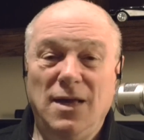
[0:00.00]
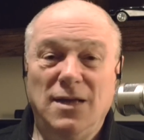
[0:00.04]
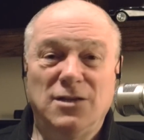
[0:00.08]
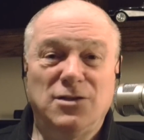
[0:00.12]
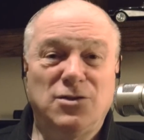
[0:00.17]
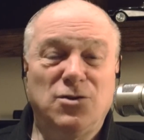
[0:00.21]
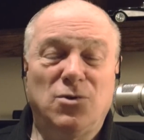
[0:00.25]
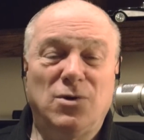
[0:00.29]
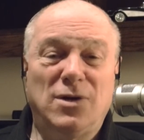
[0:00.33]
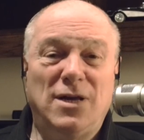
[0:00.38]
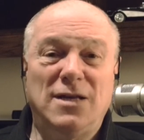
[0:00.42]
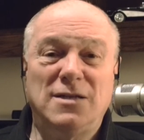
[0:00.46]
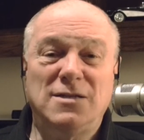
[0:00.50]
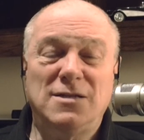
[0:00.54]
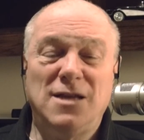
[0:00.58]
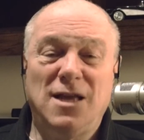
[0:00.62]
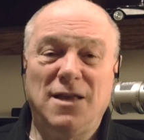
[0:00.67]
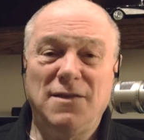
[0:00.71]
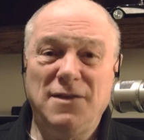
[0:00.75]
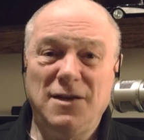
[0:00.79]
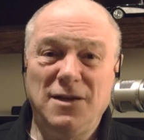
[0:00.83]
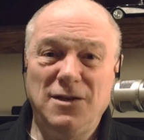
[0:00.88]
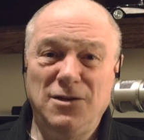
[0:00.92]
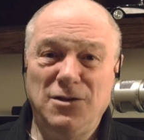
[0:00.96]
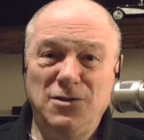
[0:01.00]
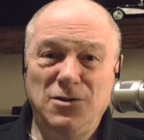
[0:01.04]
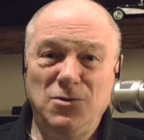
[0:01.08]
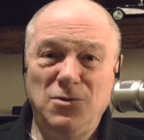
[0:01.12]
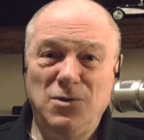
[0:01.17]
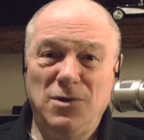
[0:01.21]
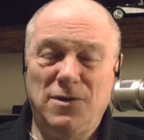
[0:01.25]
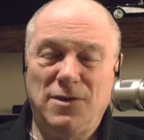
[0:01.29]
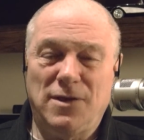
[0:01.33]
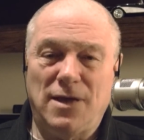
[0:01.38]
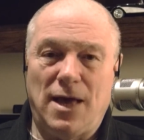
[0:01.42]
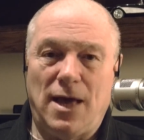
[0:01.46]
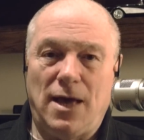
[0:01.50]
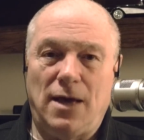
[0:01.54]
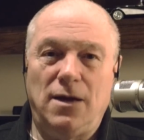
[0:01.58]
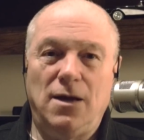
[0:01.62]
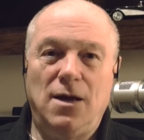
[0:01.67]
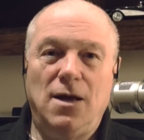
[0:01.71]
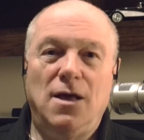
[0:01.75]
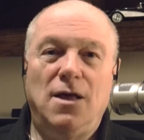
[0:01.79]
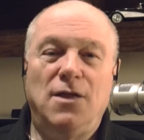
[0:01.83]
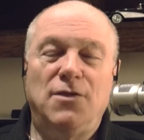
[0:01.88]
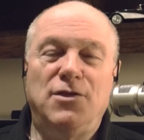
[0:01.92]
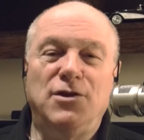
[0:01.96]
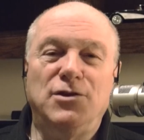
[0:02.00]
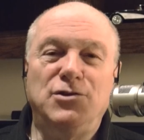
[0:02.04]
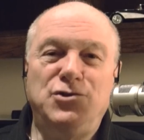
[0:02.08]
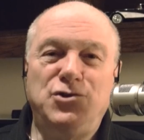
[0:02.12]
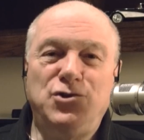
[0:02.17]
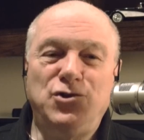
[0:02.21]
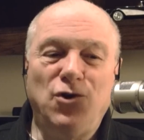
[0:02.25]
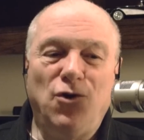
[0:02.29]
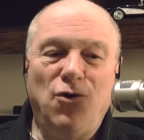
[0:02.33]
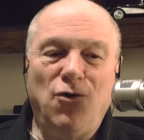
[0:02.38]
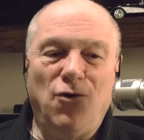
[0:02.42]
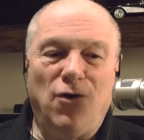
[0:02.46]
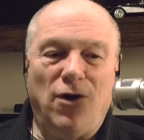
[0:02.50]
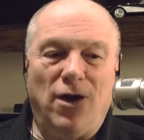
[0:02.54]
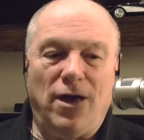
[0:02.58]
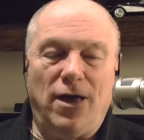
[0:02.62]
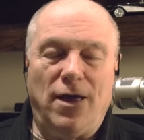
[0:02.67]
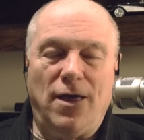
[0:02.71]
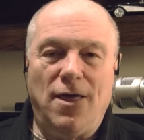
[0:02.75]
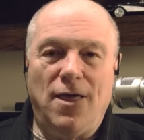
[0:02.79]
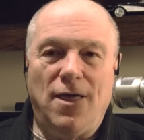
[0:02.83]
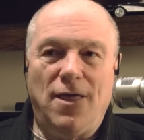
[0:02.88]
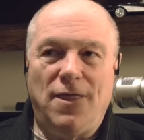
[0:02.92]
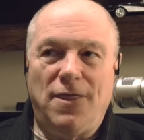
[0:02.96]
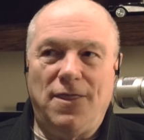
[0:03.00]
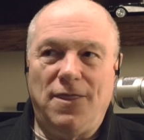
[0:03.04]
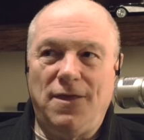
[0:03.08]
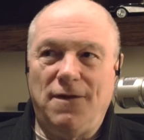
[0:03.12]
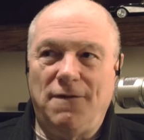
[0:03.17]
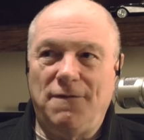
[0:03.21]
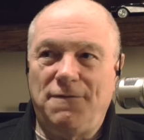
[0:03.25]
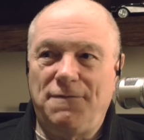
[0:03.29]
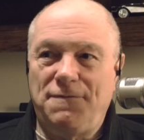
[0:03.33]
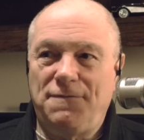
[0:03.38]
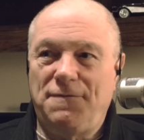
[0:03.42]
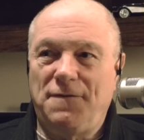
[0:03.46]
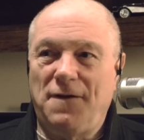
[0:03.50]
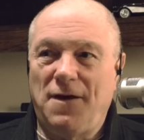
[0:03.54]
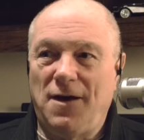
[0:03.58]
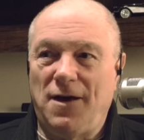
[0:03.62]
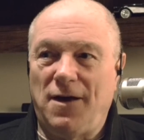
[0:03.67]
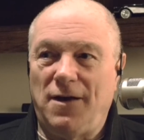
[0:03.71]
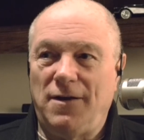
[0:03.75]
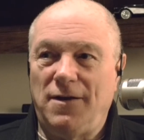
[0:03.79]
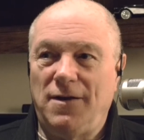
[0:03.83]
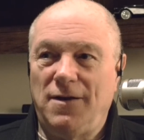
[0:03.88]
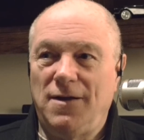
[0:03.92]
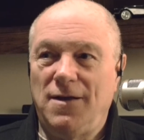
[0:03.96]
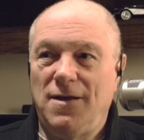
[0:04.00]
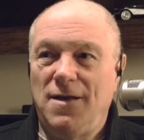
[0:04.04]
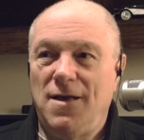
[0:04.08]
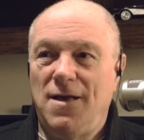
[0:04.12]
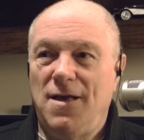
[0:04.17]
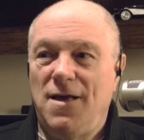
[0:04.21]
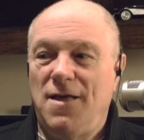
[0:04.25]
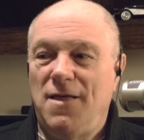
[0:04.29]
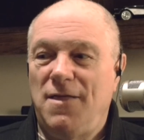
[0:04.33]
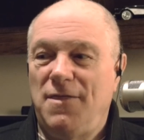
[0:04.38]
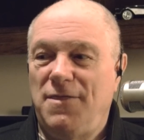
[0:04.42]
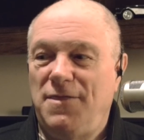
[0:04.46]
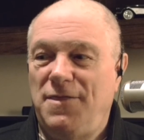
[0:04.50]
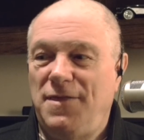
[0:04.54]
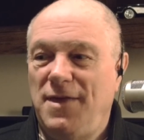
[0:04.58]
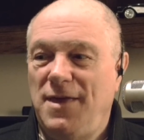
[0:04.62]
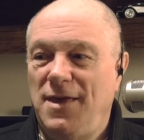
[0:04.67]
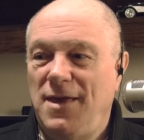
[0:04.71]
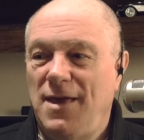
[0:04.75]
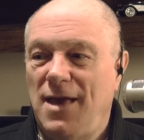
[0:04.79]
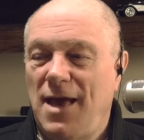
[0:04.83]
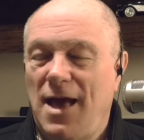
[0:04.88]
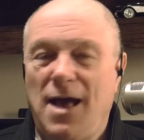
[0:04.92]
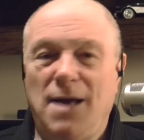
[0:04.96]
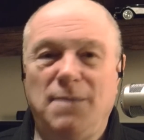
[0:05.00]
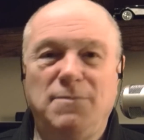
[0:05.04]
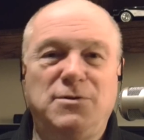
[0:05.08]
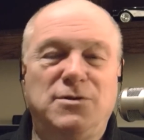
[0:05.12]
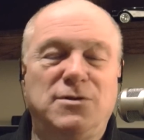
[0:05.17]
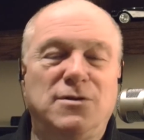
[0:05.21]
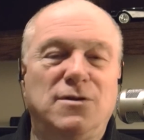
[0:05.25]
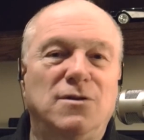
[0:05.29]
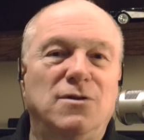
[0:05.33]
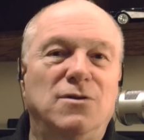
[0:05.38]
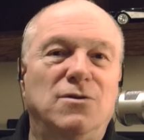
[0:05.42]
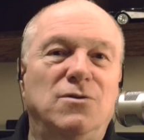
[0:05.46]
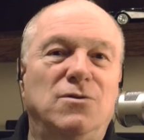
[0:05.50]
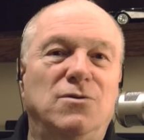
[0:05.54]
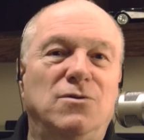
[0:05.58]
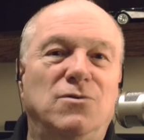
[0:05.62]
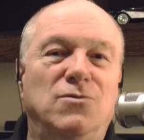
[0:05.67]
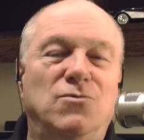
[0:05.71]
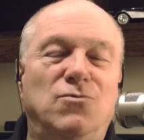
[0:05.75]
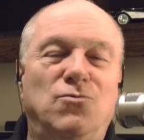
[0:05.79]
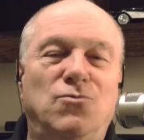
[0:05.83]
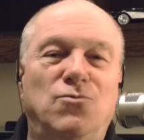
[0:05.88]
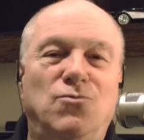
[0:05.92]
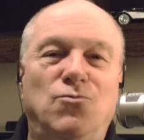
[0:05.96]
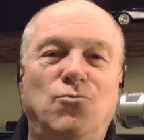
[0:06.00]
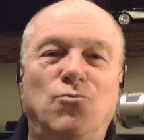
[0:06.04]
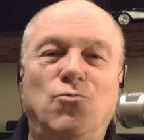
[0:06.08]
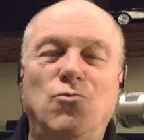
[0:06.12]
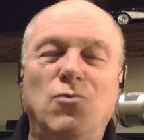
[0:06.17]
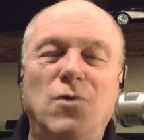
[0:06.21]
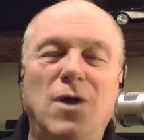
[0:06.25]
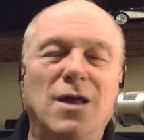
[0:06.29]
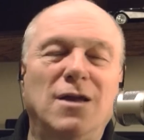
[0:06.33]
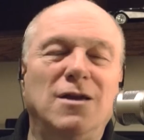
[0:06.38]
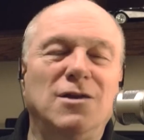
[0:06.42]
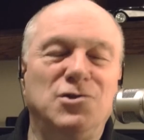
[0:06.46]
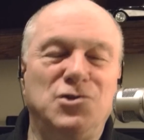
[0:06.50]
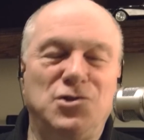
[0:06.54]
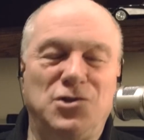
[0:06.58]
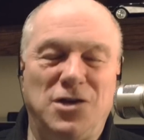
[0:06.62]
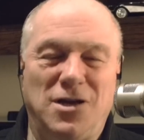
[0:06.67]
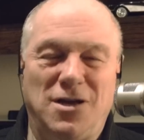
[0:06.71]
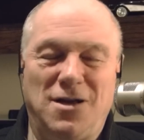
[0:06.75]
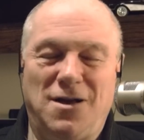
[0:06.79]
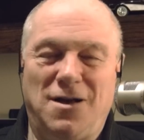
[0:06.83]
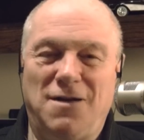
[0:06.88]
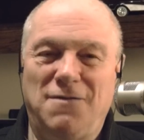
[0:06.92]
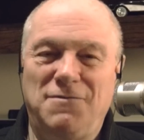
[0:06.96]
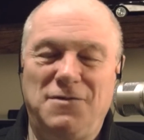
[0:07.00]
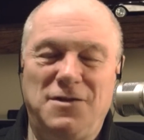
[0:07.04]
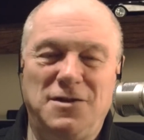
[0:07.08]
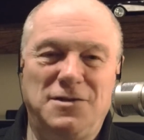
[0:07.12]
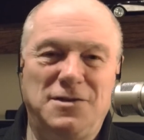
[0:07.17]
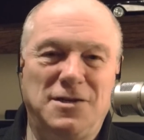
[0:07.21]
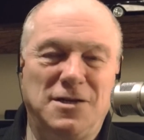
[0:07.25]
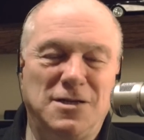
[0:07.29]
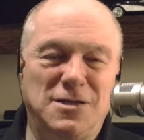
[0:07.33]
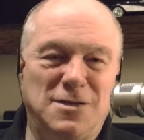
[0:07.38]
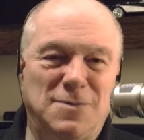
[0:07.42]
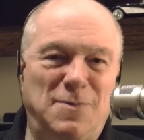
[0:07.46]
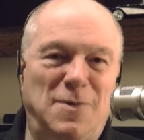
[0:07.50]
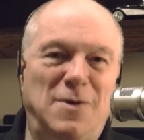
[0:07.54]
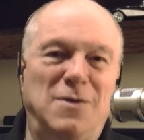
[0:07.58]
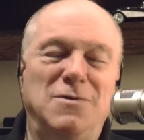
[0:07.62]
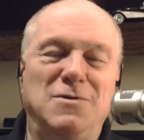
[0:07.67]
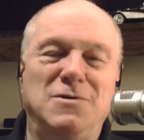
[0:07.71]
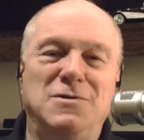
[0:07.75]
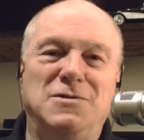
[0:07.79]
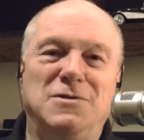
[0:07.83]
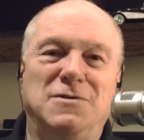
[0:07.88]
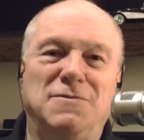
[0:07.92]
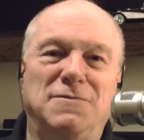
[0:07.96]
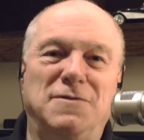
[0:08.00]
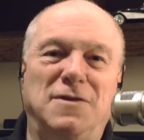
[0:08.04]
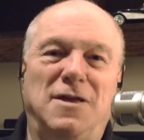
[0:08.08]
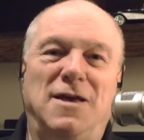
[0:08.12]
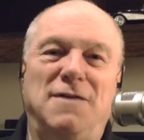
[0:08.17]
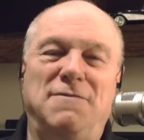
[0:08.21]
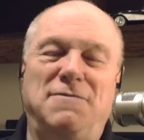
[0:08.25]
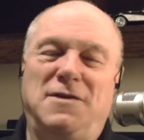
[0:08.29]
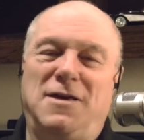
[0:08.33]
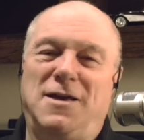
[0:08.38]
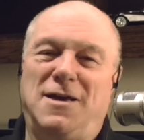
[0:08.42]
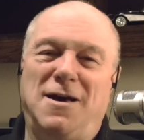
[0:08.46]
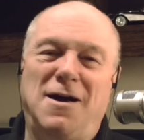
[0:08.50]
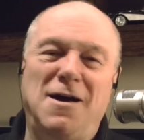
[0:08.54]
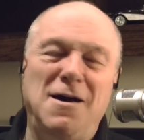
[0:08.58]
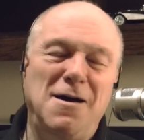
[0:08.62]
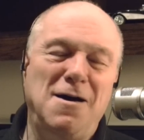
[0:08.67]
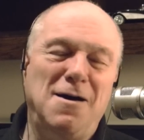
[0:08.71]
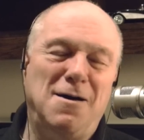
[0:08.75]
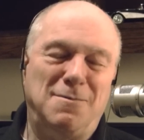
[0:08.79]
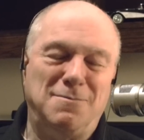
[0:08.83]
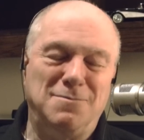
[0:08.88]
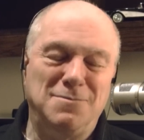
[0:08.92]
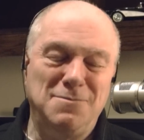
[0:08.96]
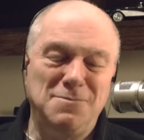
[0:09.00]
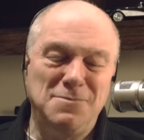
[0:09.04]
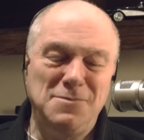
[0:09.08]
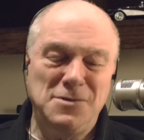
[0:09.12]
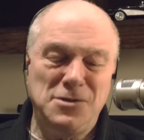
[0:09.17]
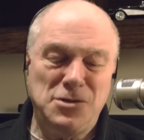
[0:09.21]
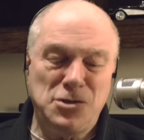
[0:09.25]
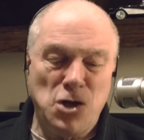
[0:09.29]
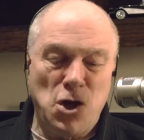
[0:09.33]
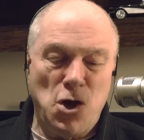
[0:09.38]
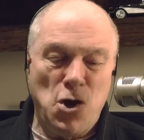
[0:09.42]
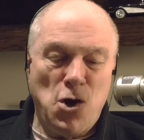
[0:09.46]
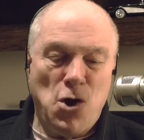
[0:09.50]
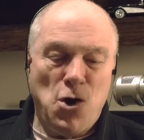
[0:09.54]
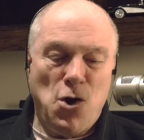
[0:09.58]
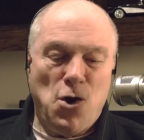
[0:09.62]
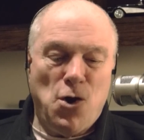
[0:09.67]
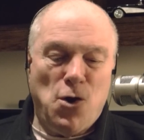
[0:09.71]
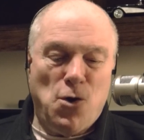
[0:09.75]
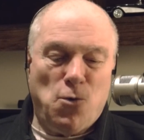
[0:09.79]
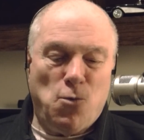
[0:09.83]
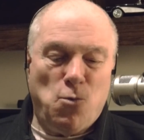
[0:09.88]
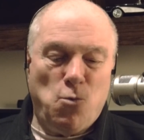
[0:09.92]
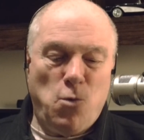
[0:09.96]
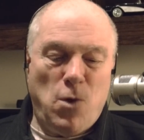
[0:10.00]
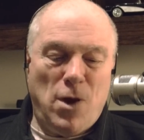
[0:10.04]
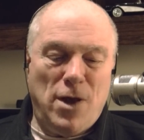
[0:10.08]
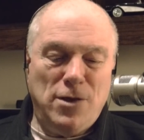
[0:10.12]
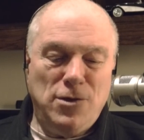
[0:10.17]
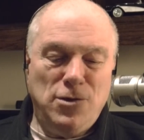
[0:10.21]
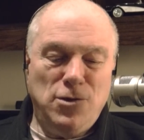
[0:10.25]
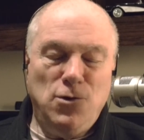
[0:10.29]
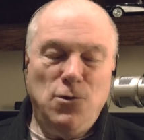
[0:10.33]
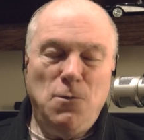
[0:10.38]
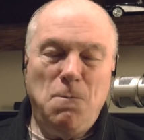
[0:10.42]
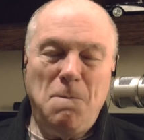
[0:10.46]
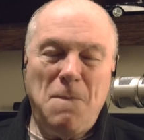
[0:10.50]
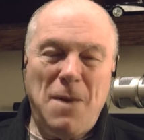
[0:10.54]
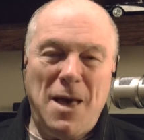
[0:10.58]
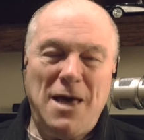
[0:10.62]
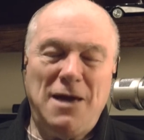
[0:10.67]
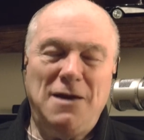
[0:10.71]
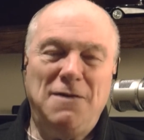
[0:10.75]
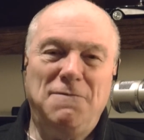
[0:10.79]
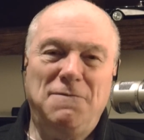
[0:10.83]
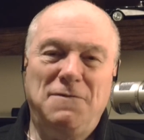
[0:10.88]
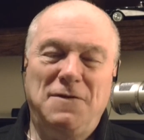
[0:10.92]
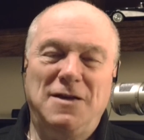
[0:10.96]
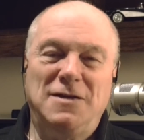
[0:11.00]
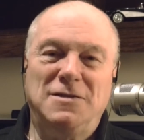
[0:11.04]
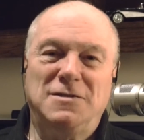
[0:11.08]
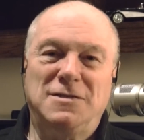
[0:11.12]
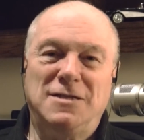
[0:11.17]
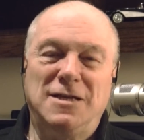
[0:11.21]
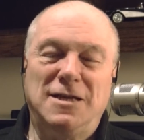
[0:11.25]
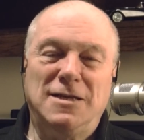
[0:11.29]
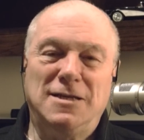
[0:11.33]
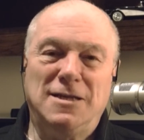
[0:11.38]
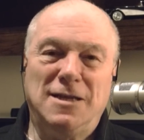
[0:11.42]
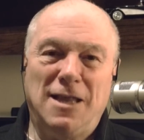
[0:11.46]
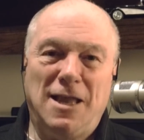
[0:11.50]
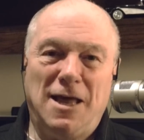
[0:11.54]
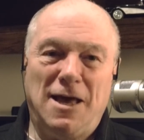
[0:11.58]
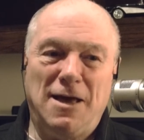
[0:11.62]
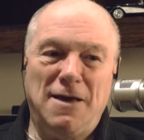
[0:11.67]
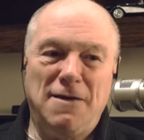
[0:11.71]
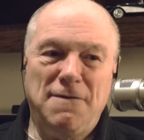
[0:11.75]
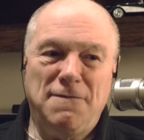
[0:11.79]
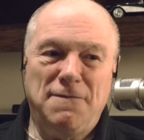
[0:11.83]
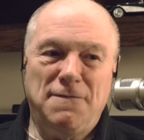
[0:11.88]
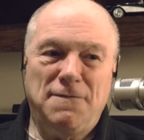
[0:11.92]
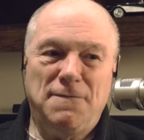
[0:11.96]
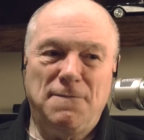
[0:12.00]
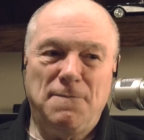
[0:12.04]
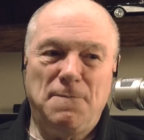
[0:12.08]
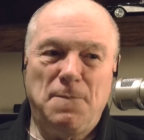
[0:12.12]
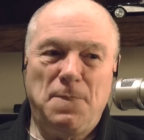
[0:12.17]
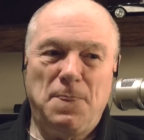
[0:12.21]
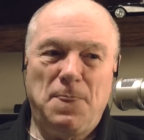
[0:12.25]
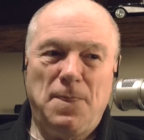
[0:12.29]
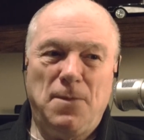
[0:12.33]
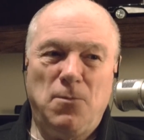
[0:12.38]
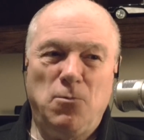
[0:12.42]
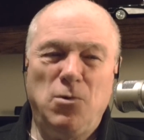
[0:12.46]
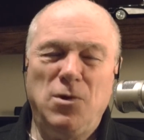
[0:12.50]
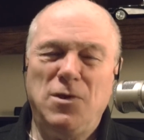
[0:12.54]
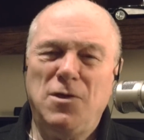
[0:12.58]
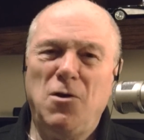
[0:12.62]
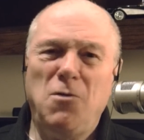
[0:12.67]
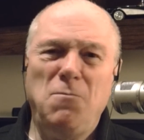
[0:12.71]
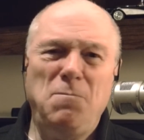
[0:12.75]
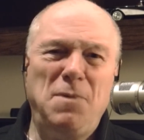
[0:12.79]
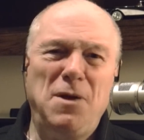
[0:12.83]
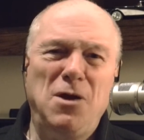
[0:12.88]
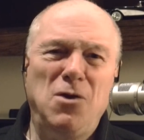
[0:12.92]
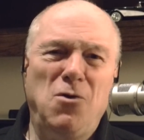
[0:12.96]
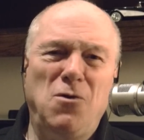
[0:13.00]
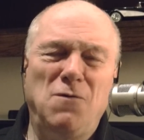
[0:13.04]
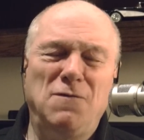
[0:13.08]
So it has nothing to do with that. The joy, the fun, the absolute relishing of this experience of life comes when you manifest in life without being